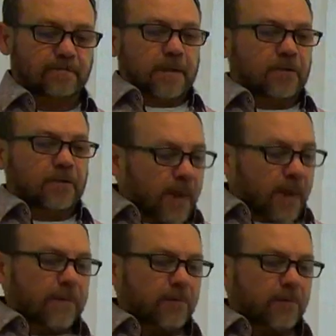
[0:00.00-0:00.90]
the
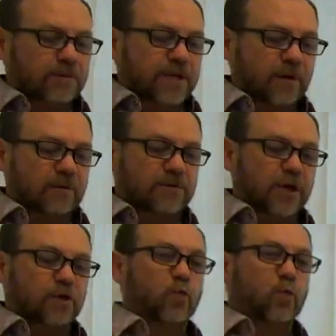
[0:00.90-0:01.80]
Bible tells
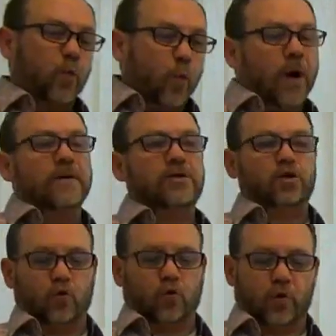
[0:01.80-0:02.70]
us one
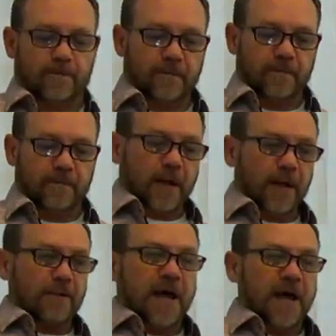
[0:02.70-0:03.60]
story
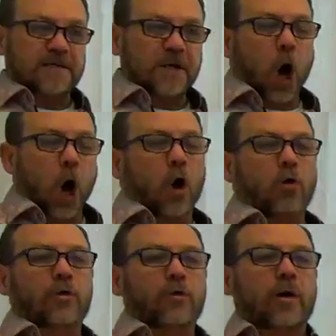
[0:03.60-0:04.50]
that is all
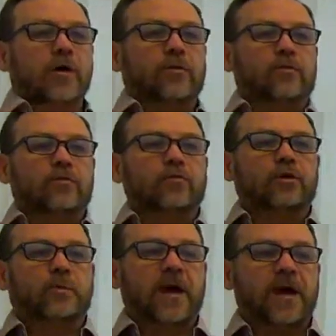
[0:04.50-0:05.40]
the way through its
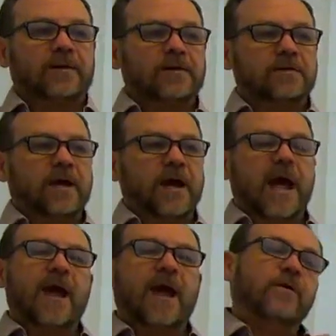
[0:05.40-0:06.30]
pages.
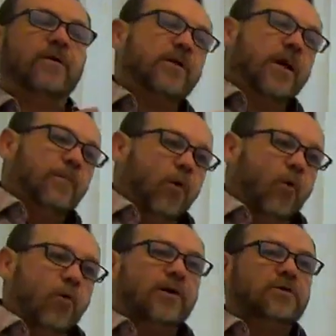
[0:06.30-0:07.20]
Everything
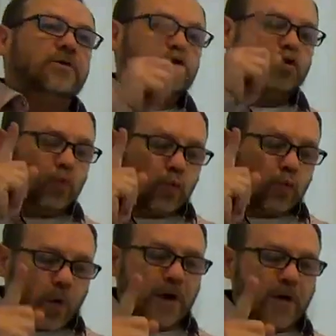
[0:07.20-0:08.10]
points to
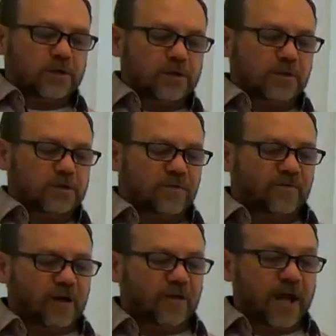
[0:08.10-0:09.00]
one
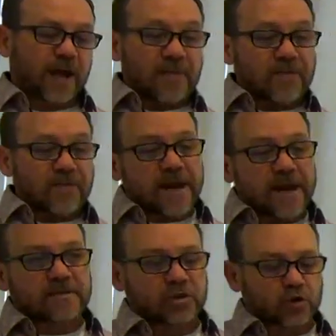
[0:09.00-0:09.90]
specific thing, and that is
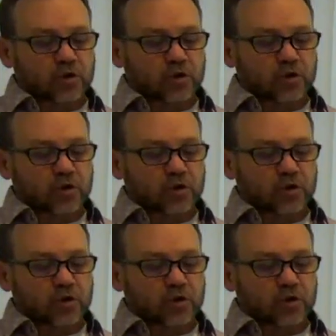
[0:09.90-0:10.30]
the story